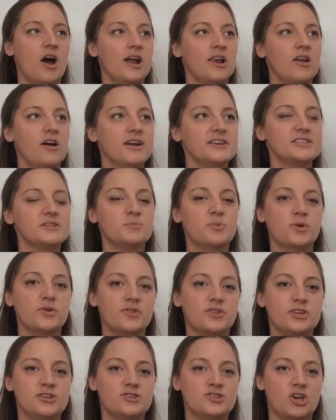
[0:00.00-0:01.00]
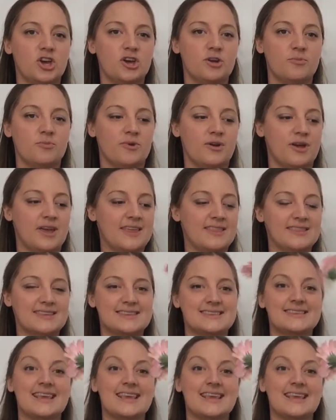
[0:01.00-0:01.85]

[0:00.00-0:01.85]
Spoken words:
I like to put the gerbera in the